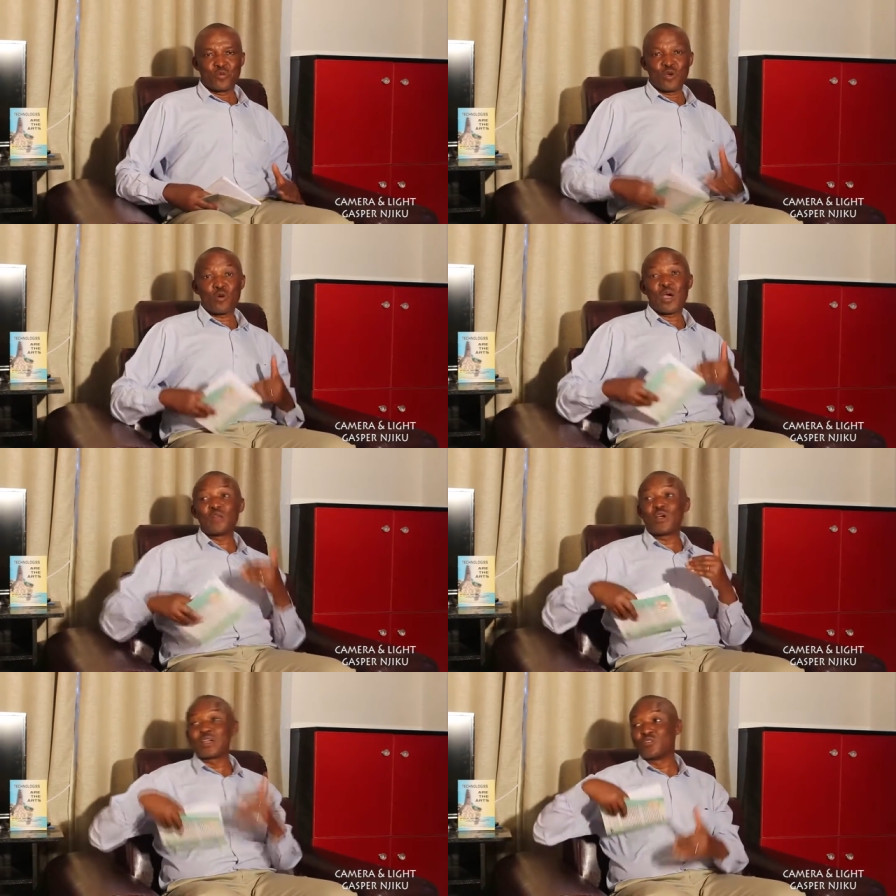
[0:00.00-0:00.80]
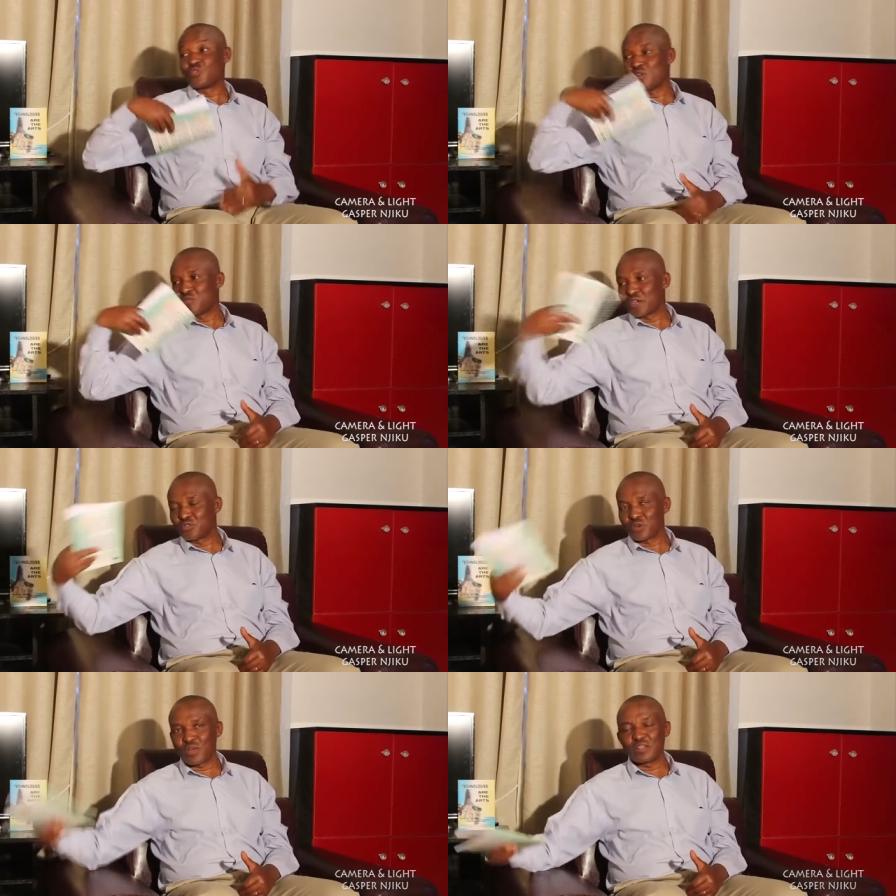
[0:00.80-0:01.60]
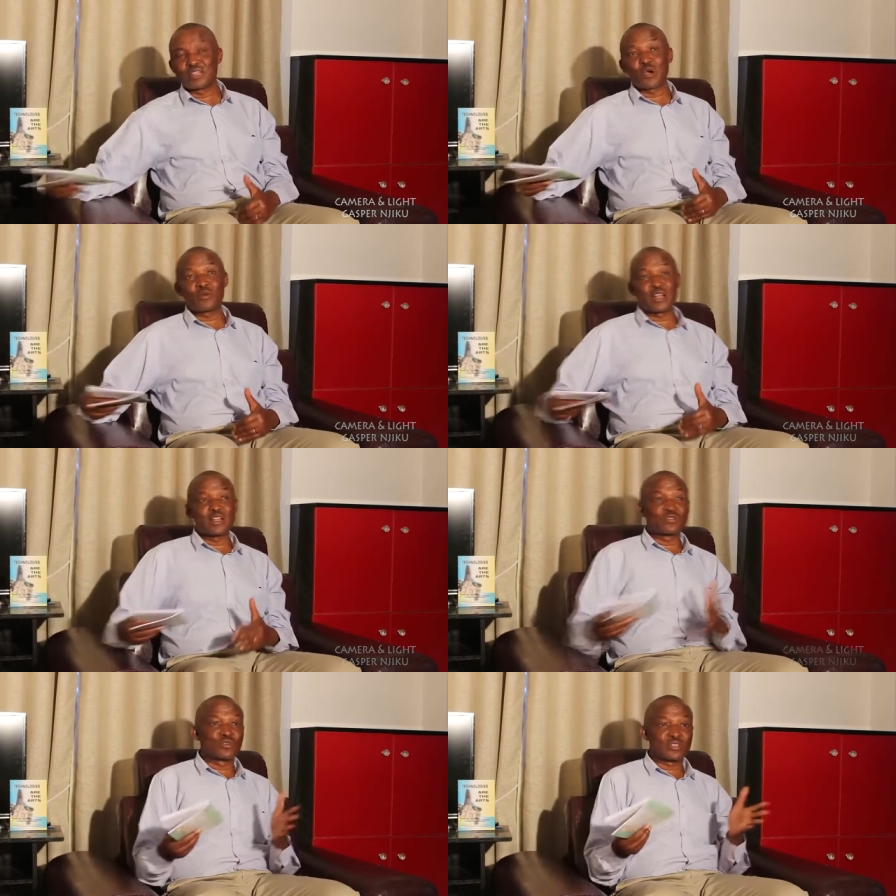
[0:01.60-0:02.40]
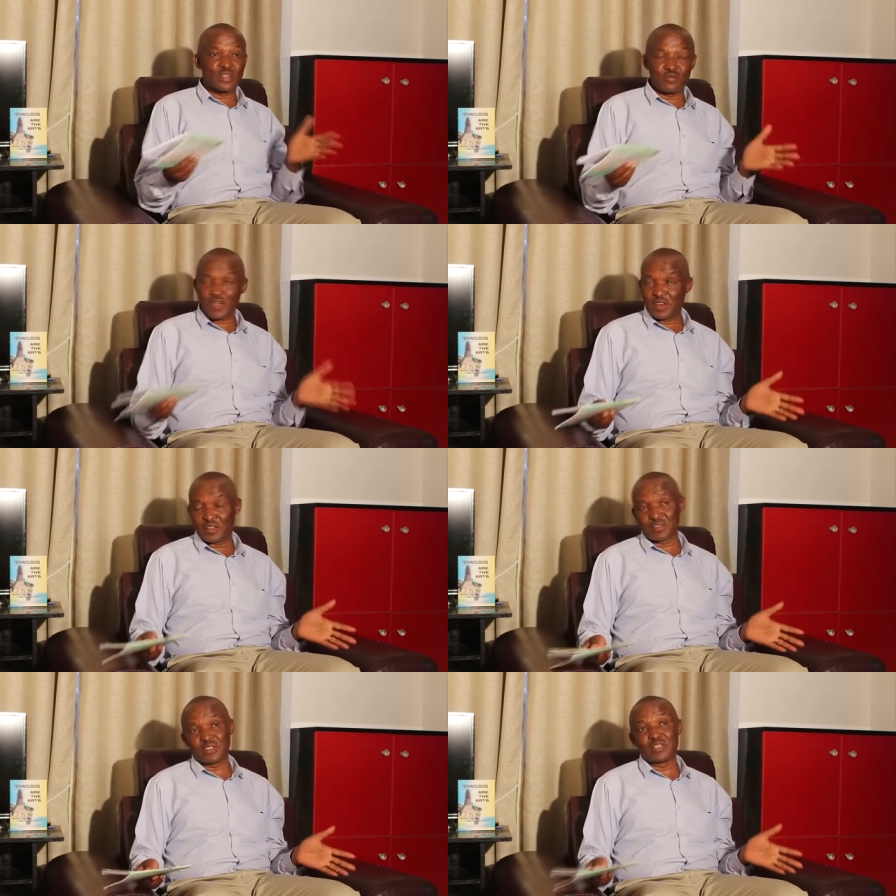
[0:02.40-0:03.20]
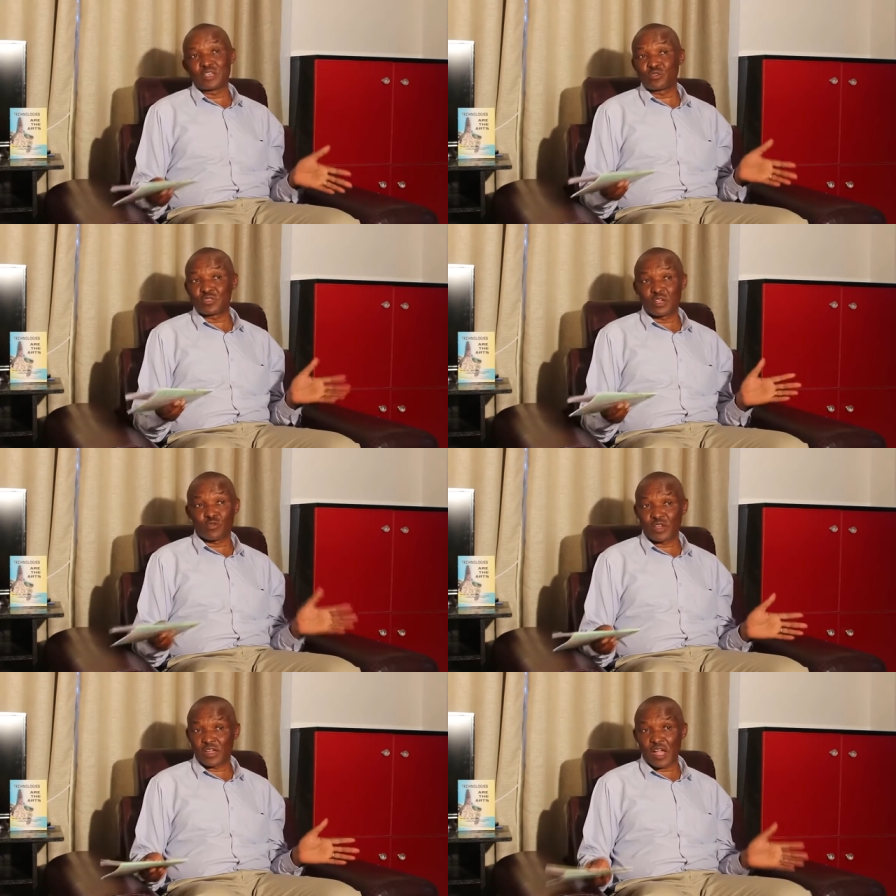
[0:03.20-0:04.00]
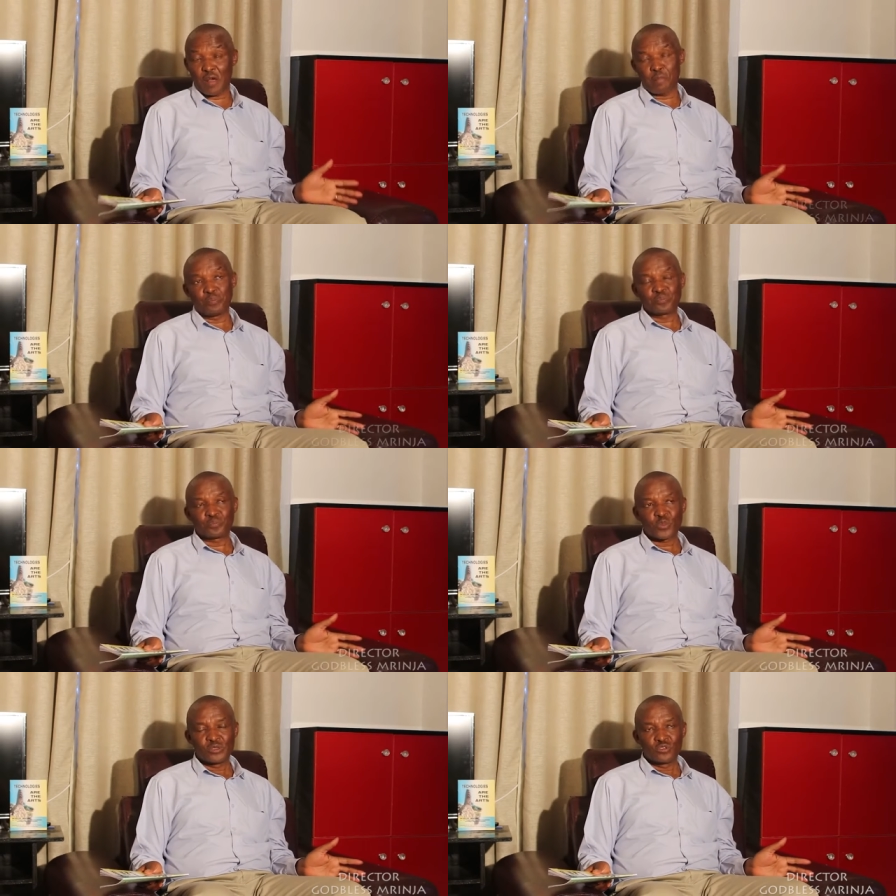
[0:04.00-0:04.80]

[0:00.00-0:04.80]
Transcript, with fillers: while working to a factory, while the owner does not have anything. He does not have a car.